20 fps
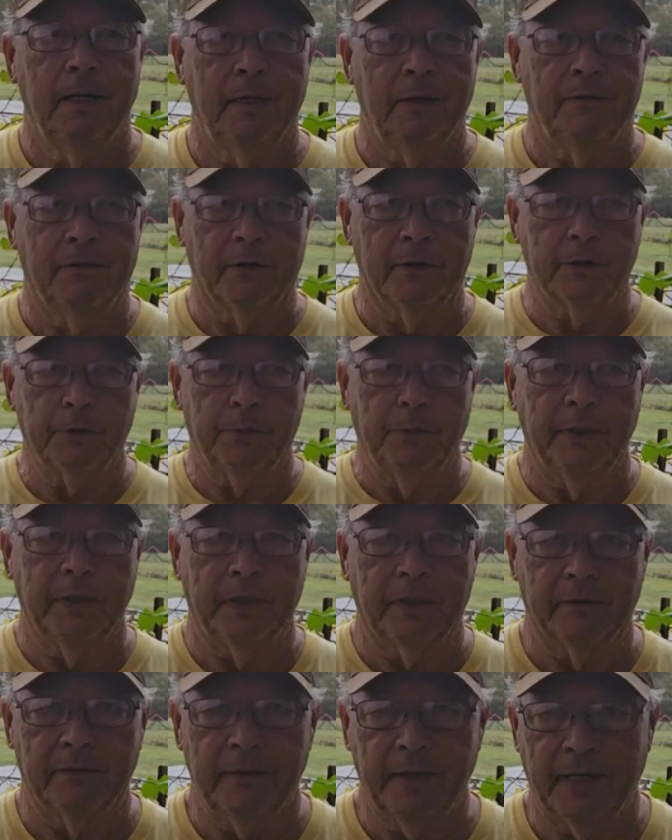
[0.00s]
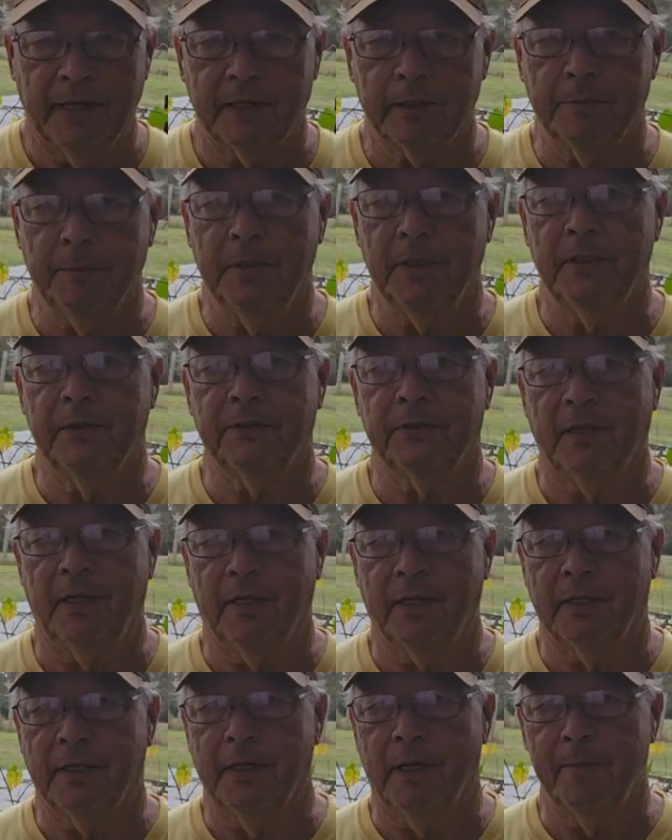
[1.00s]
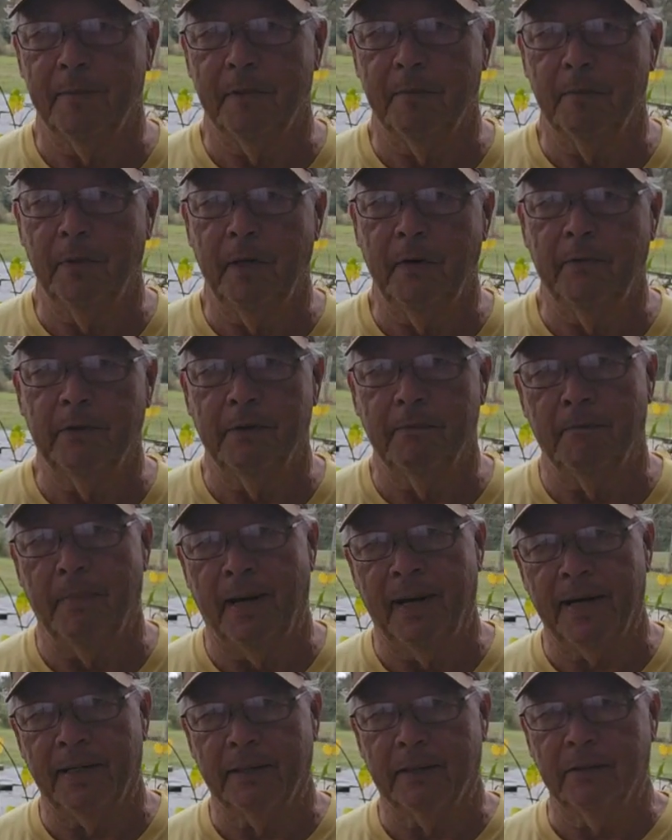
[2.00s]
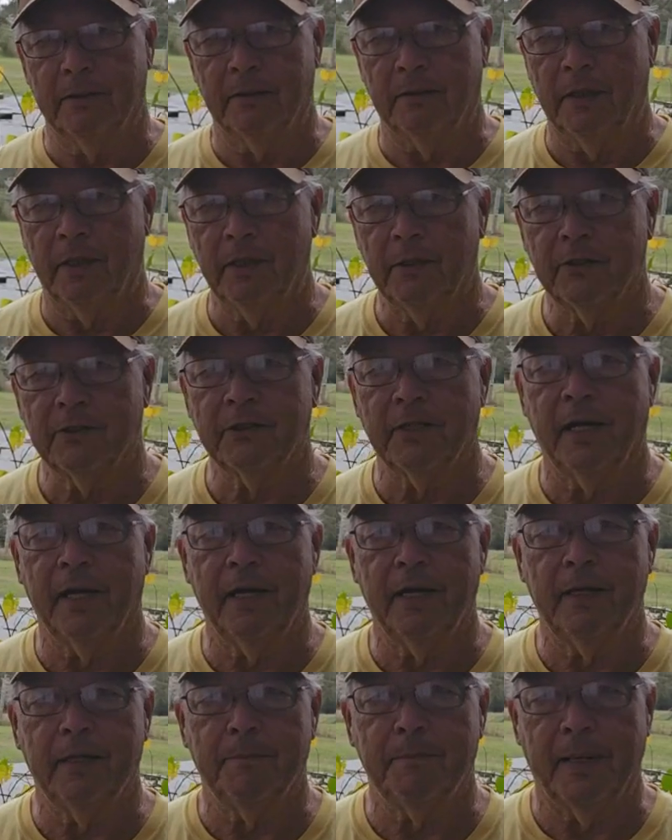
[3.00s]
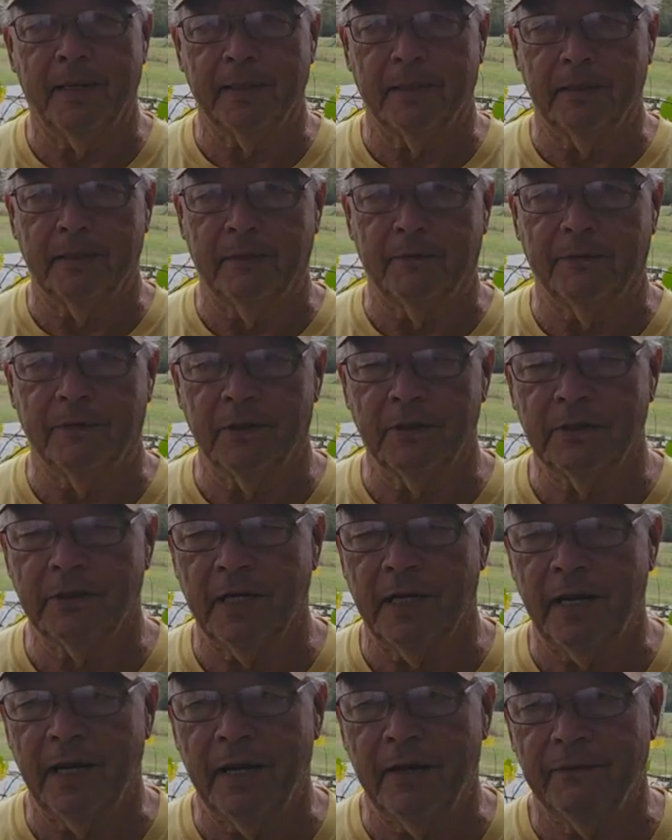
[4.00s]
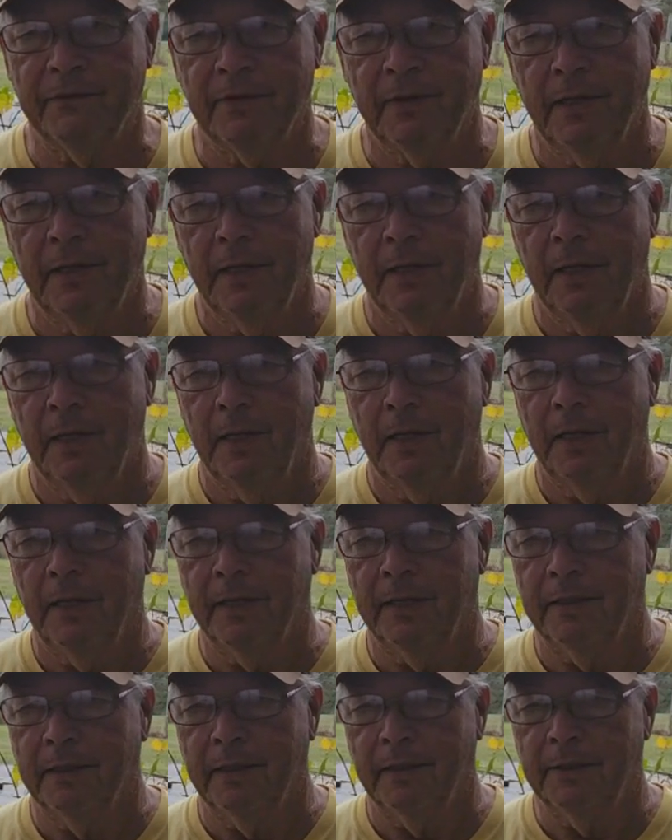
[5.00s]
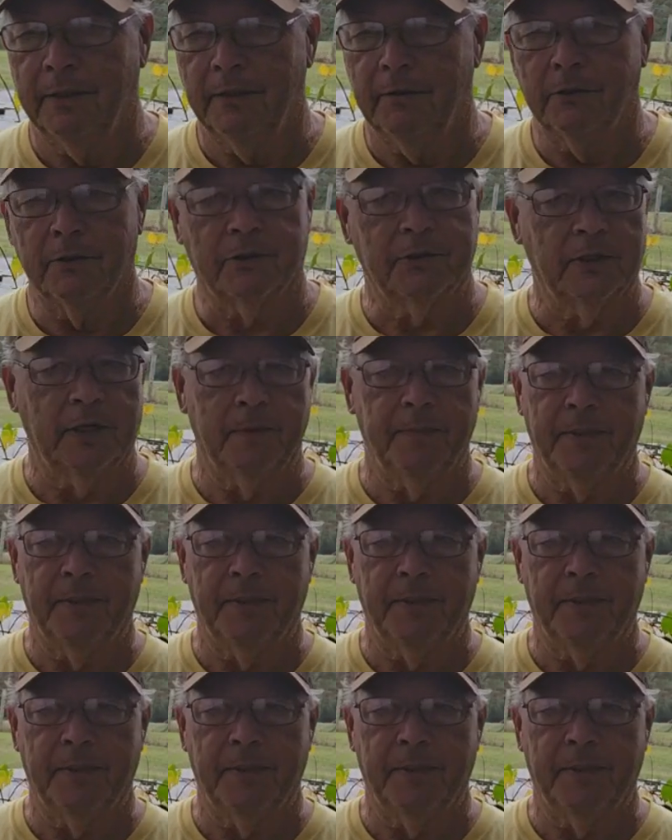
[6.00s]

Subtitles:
First week of next month, I'll come and move them back to the other side, back to the first half, and do the same